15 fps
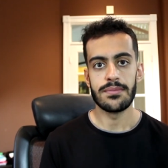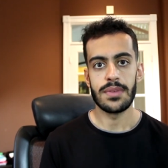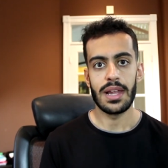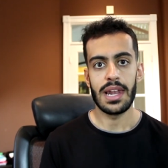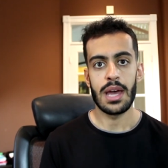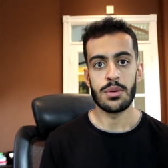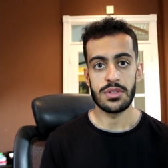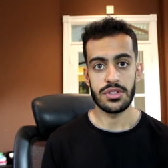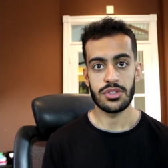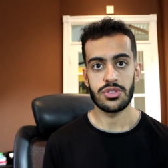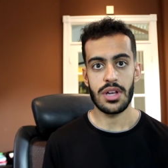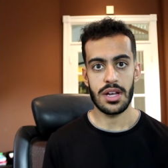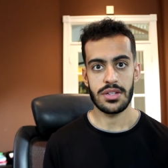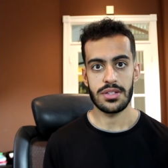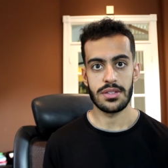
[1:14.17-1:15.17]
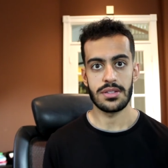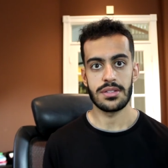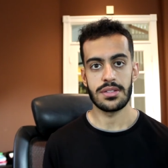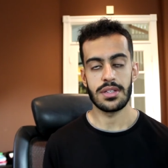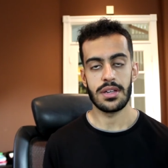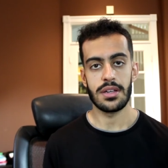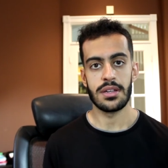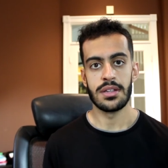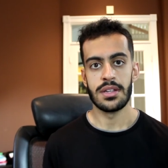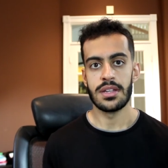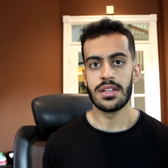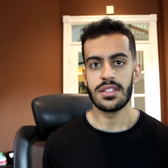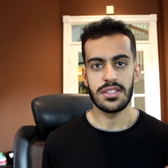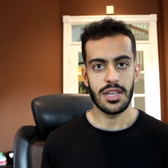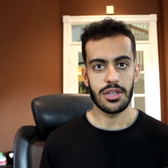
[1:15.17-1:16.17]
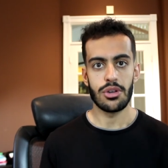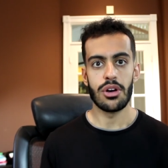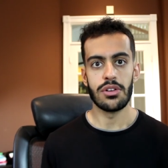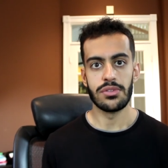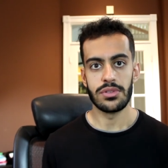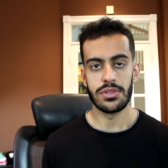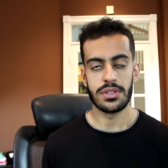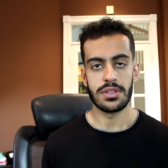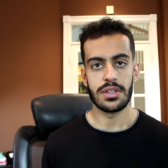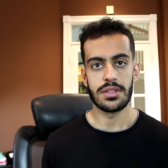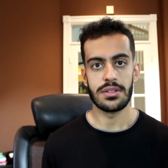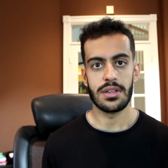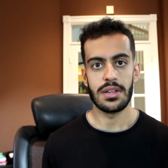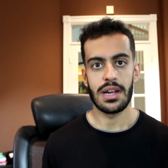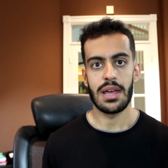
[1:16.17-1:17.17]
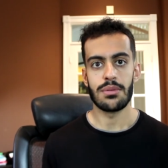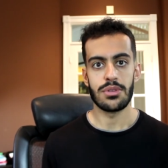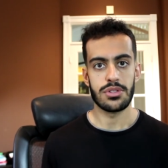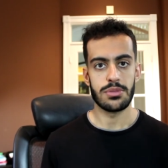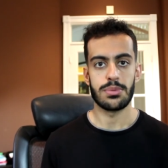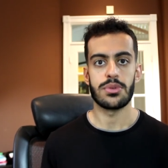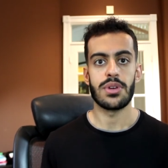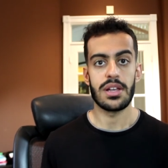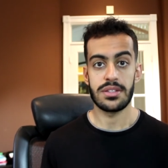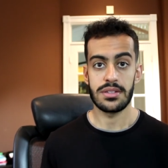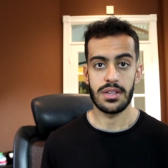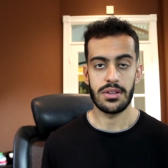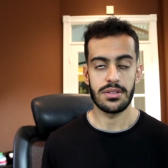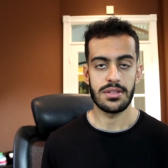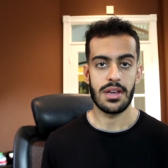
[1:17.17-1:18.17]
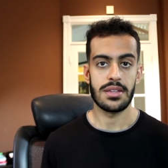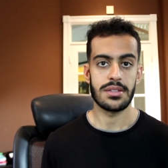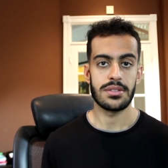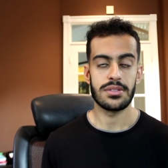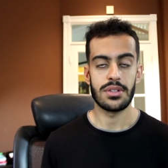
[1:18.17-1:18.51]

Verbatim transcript: allowing distractions to take over and allowing you to procrastinate on tasks.